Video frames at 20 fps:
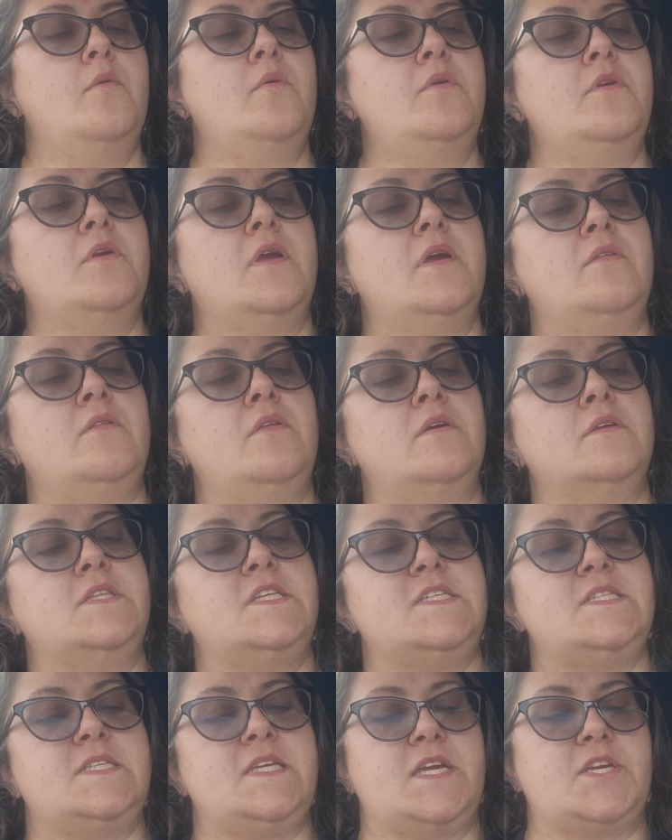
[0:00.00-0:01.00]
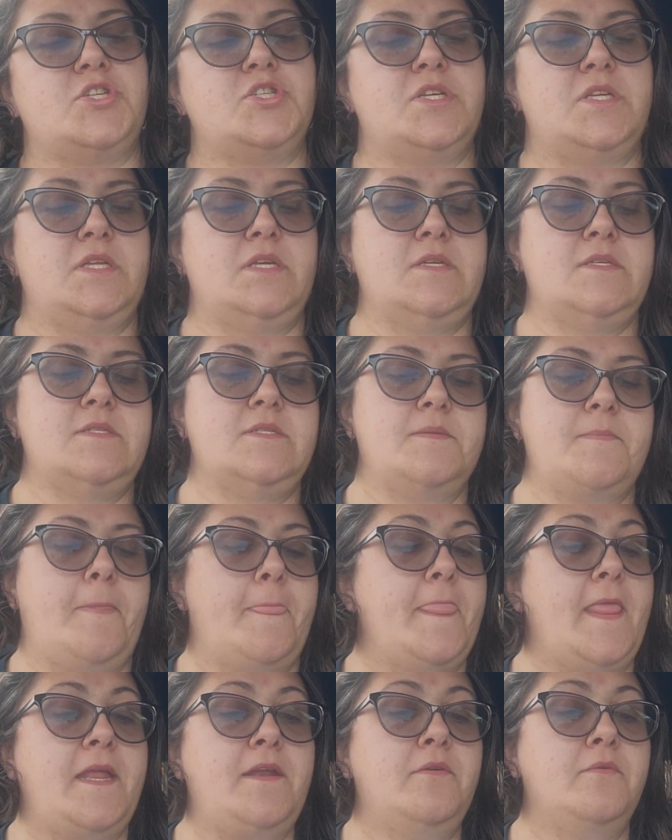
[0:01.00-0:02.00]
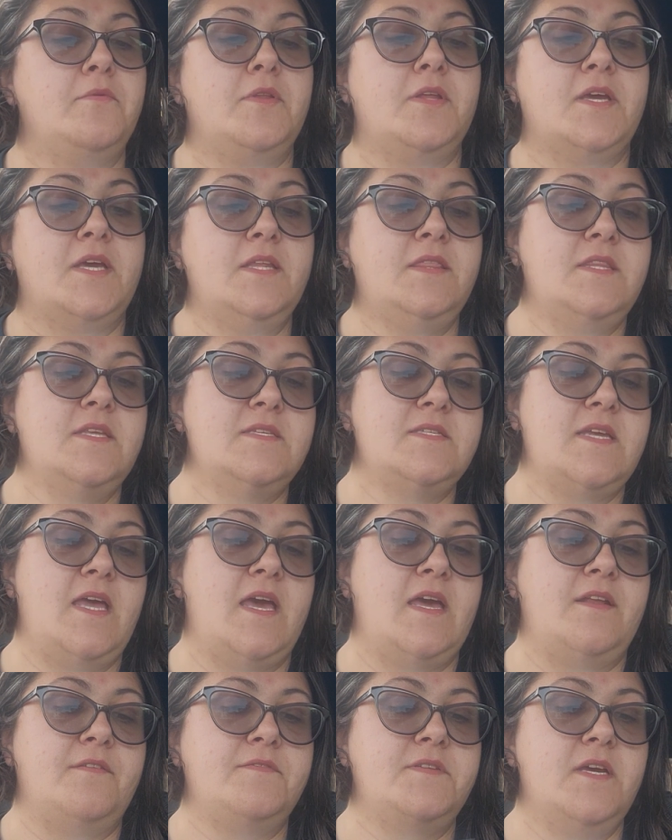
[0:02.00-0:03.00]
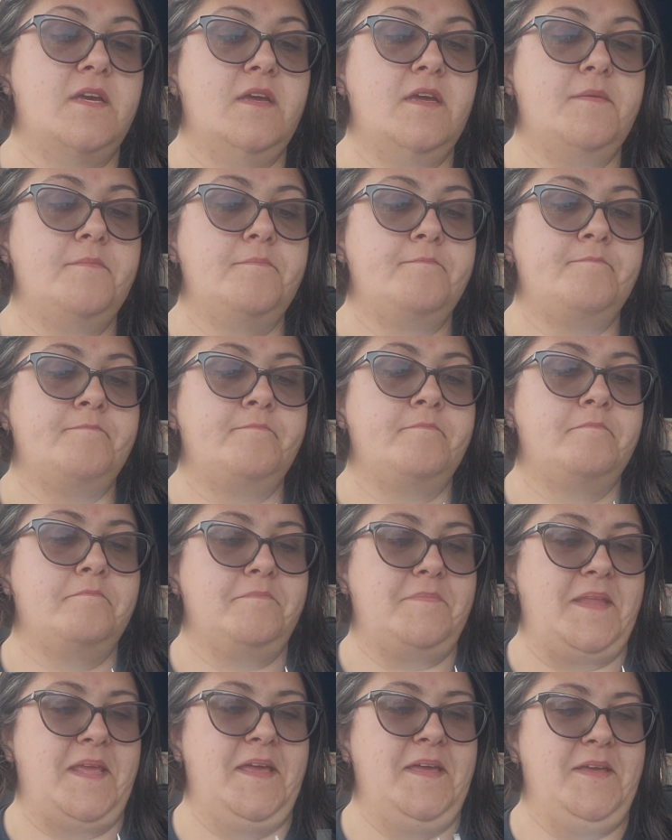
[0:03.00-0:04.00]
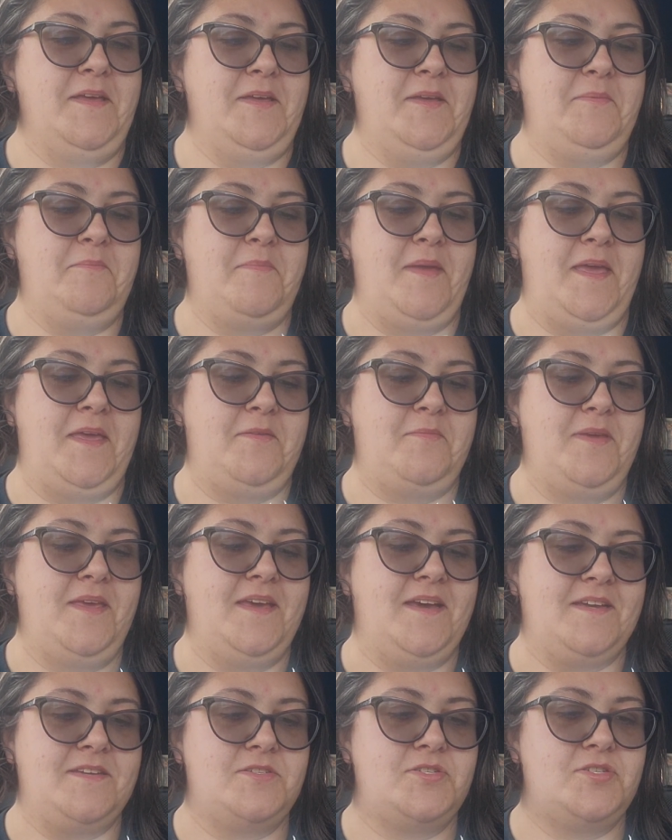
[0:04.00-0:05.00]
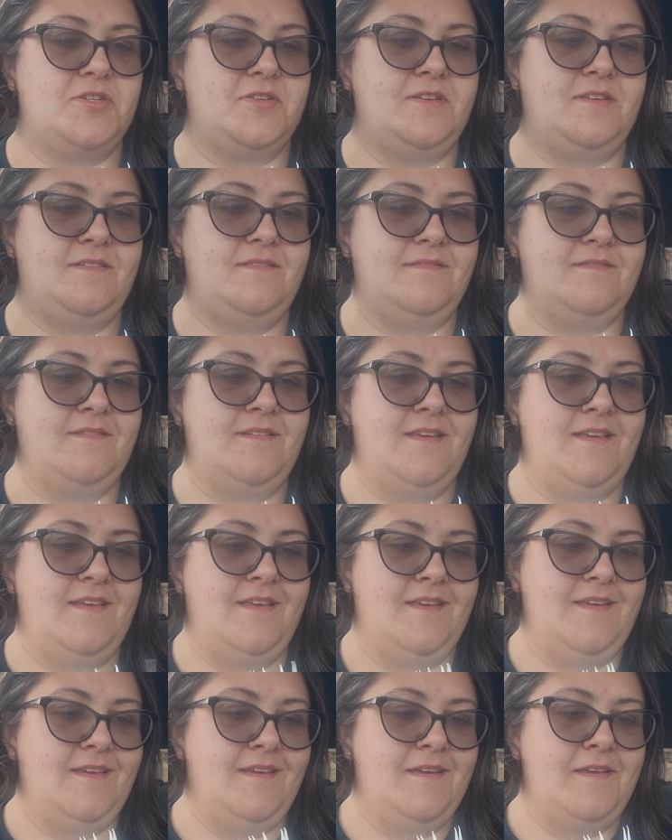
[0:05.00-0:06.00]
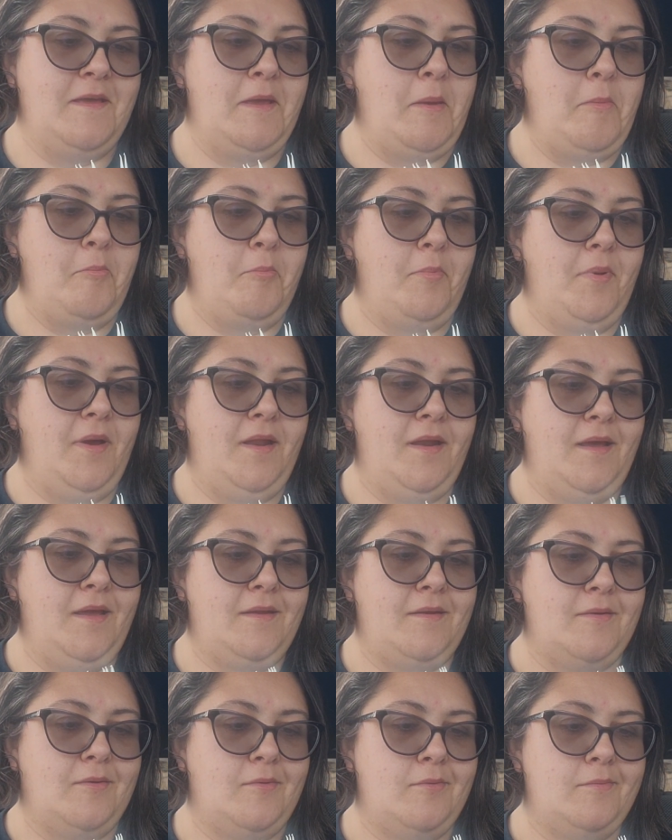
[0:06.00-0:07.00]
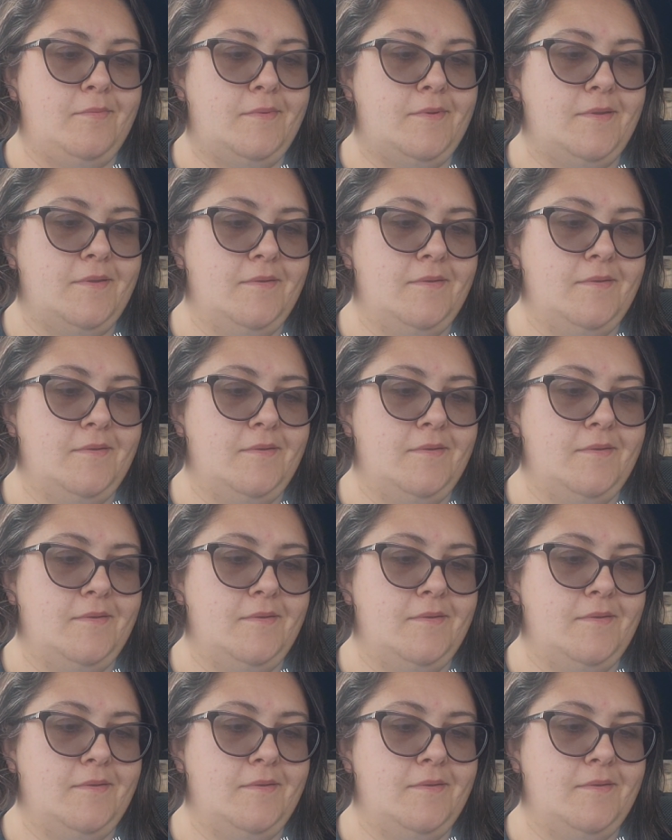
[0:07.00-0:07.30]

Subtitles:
wonder how long this section is. I don't look at this ahead of time. Maybe I should. But I don't.